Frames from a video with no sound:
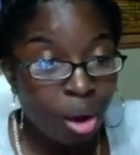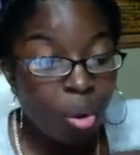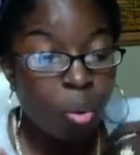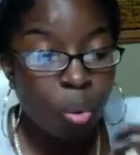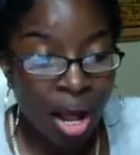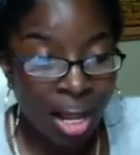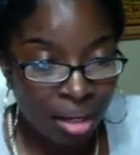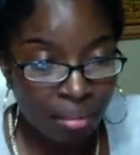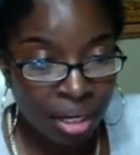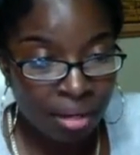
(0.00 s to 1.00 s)
Why
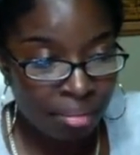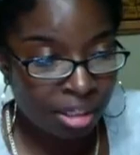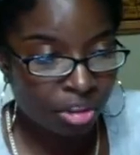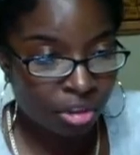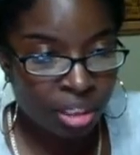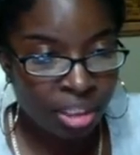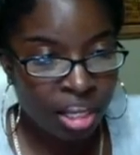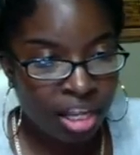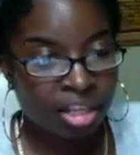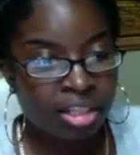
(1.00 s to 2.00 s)
am I administering
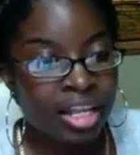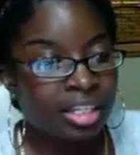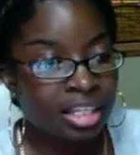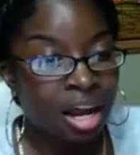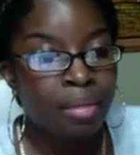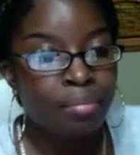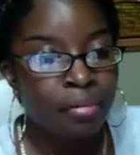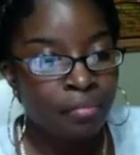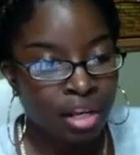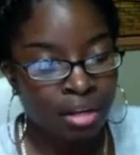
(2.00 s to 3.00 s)
that type
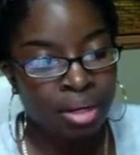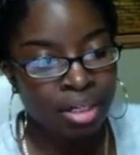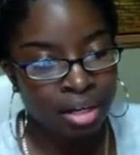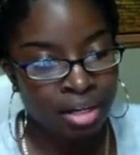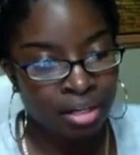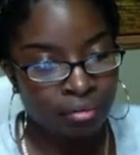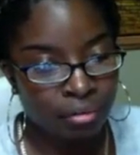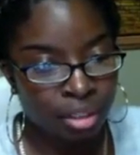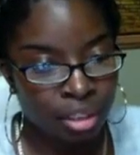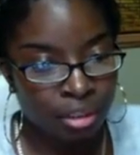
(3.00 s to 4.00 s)
of antibiotic
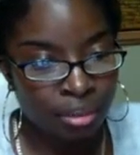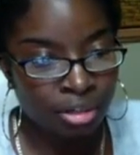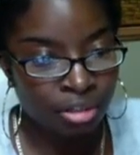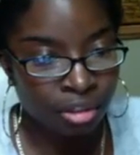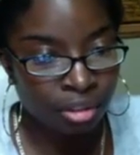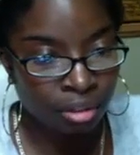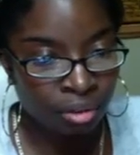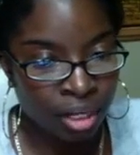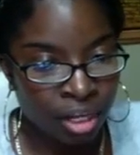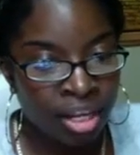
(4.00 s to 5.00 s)
for this patient?
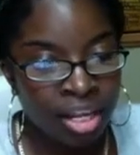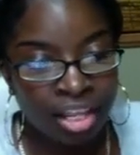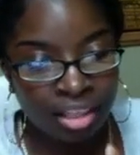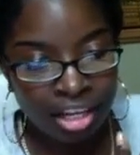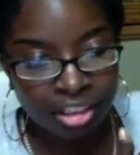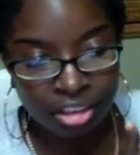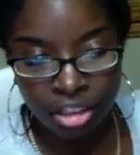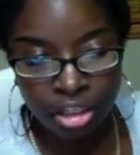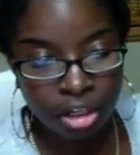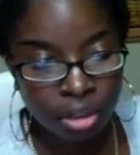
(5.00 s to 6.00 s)
Okay, that's
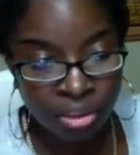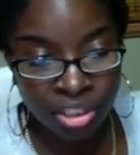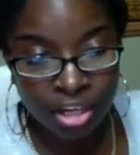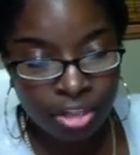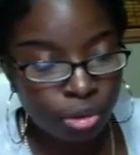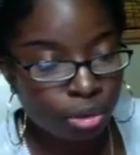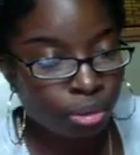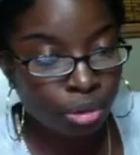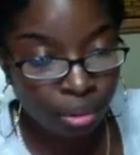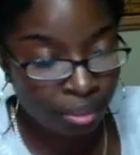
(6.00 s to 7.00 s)
gonna go take you through
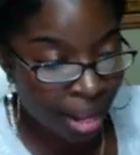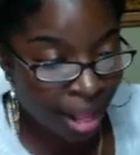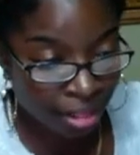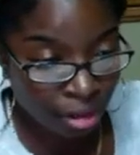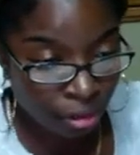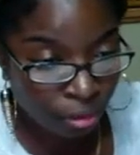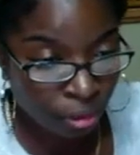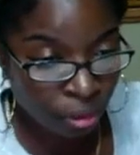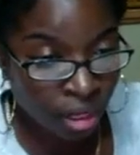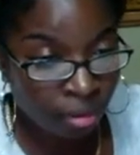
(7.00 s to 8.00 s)
your patho.
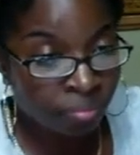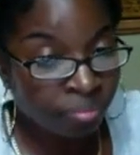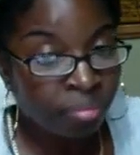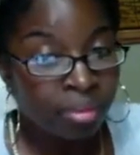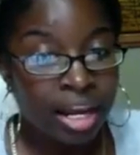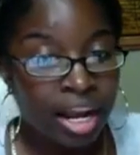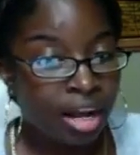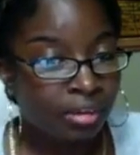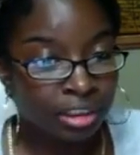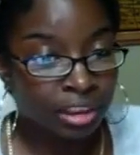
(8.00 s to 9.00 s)
Okay,
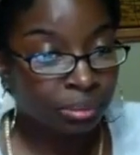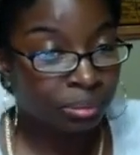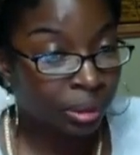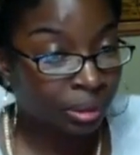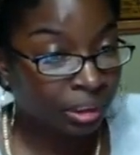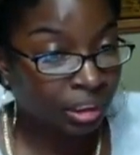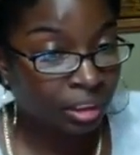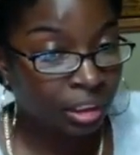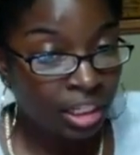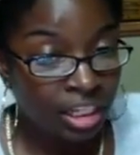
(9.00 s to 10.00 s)
how is this person
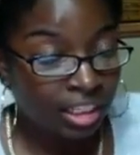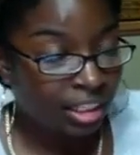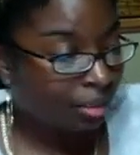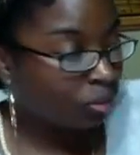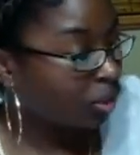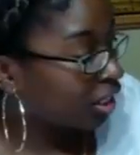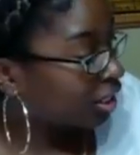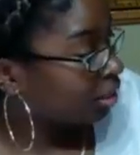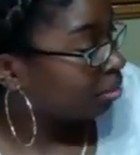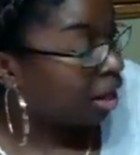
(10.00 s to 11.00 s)
with
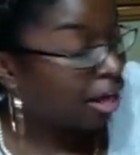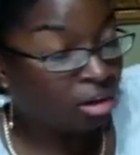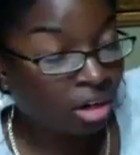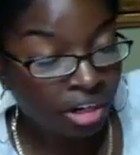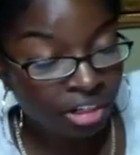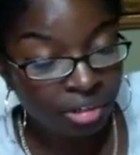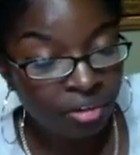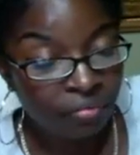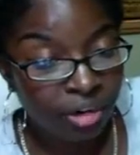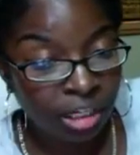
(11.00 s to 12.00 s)
this myocardial
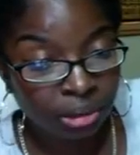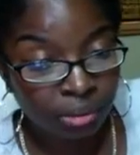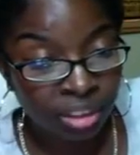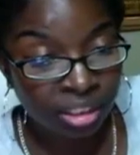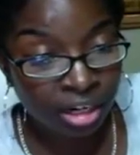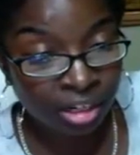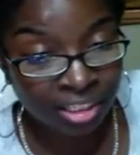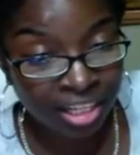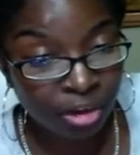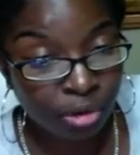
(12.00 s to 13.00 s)
infarction, with this heart
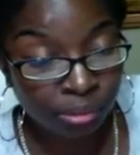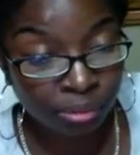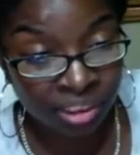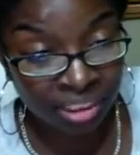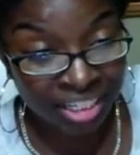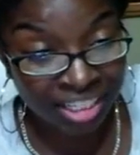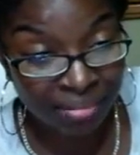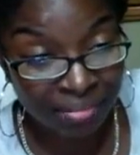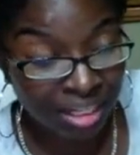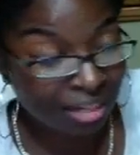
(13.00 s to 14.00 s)
attack, going to present to
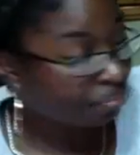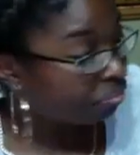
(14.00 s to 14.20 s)
me?